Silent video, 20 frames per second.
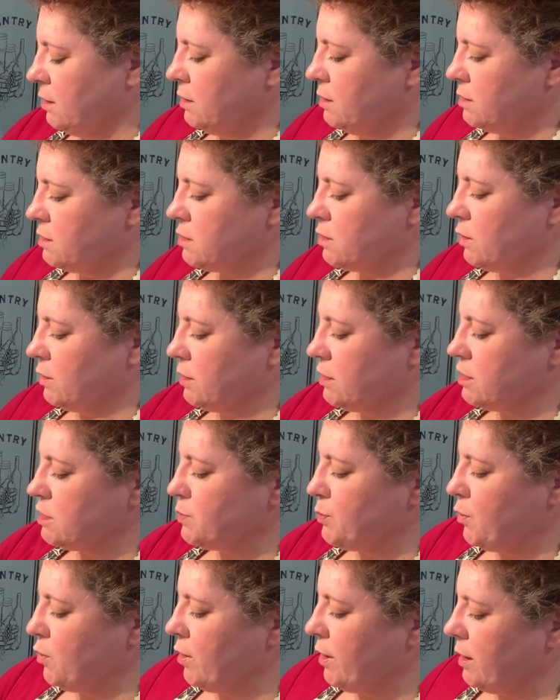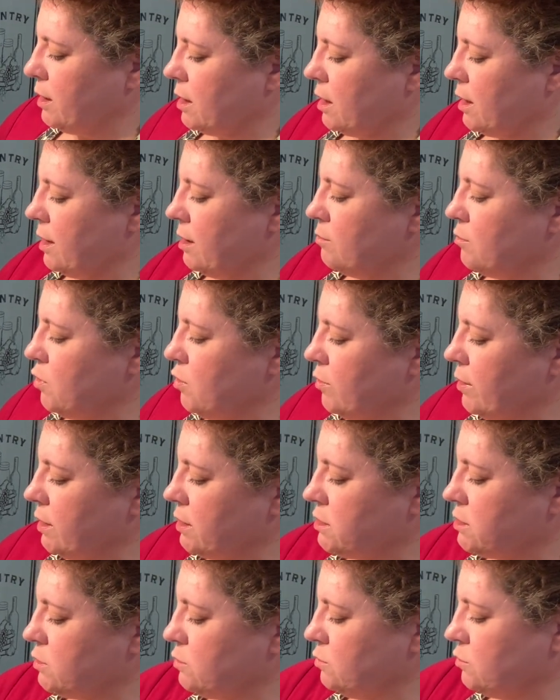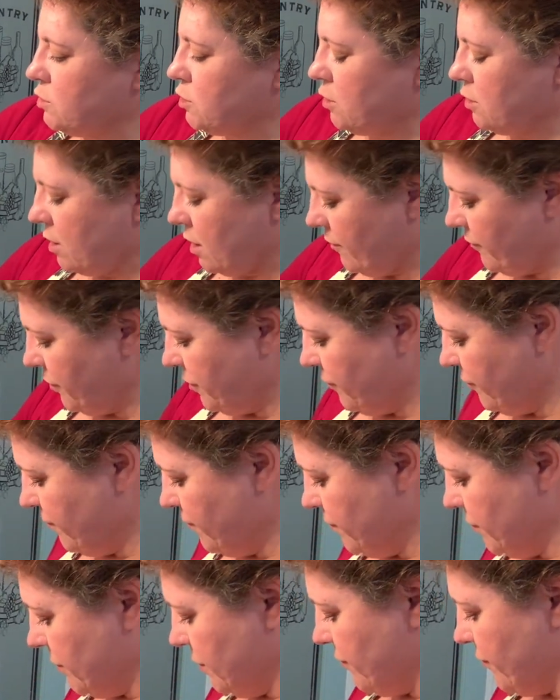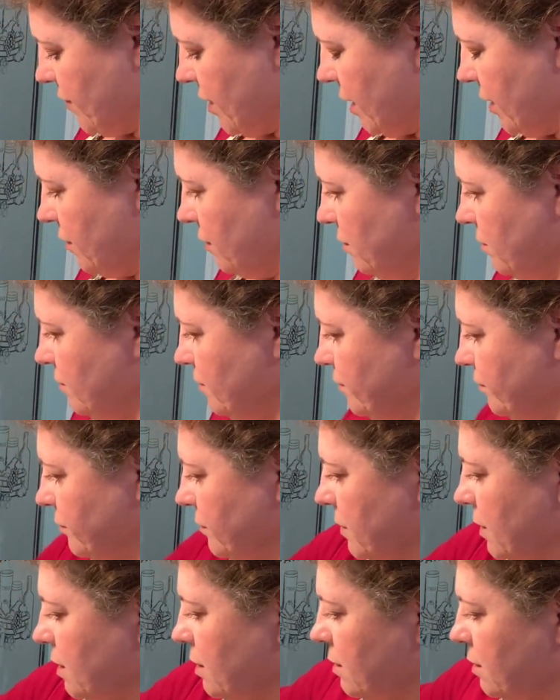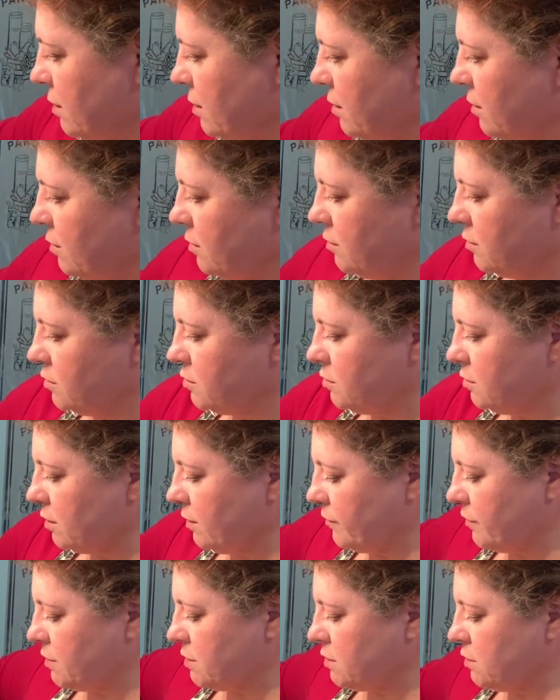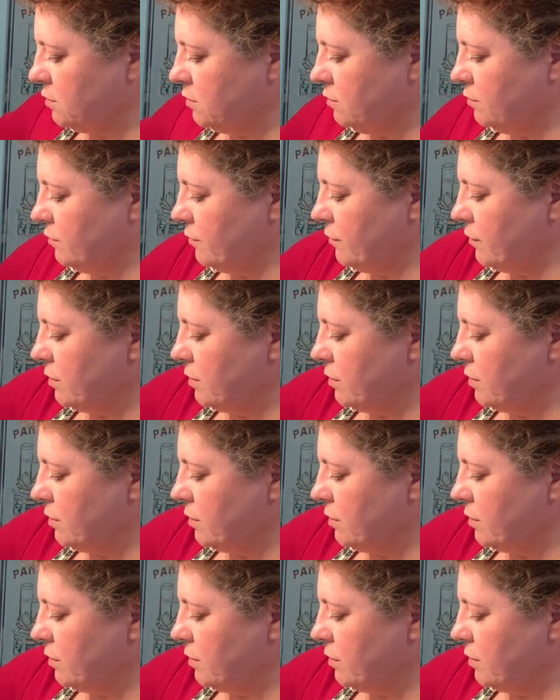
So at this point, I am going to turn off the fire, or turn off the stove.